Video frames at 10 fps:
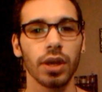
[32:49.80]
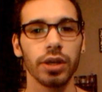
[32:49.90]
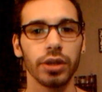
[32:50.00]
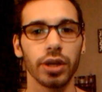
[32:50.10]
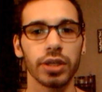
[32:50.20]

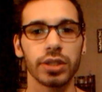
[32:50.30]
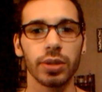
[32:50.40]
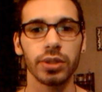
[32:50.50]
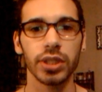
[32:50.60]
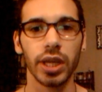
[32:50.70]
your
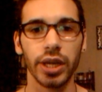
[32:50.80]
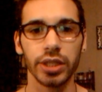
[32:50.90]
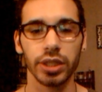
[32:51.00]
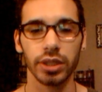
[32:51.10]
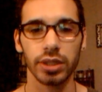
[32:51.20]

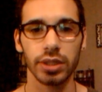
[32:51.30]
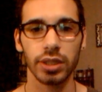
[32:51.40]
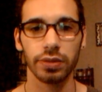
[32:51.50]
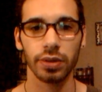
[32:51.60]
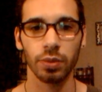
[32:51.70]
associations to
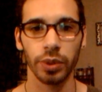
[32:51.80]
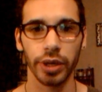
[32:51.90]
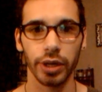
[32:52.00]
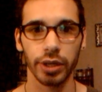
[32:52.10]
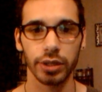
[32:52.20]
different
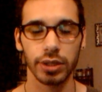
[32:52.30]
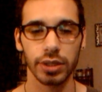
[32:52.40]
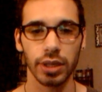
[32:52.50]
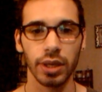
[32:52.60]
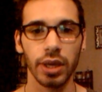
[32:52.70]
words
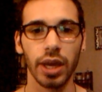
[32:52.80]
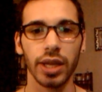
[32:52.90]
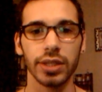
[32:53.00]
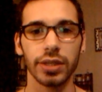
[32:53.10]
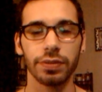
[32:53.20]

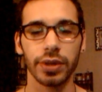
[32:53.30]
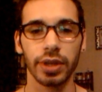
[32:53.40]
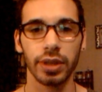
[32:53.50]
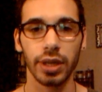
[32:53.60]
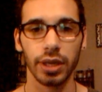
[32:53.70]
and different
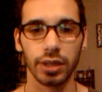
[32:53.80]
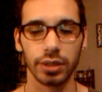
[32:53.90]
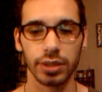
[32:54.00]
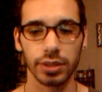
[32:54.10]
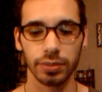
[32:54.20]
things.